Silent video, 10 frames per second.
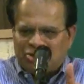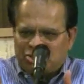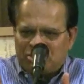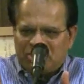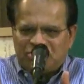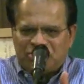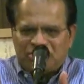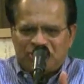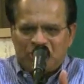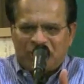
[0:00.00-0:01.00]
a
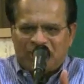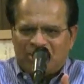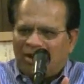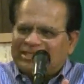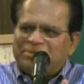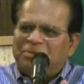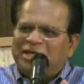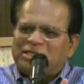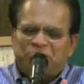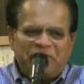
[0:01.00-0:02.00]
church where the gospel is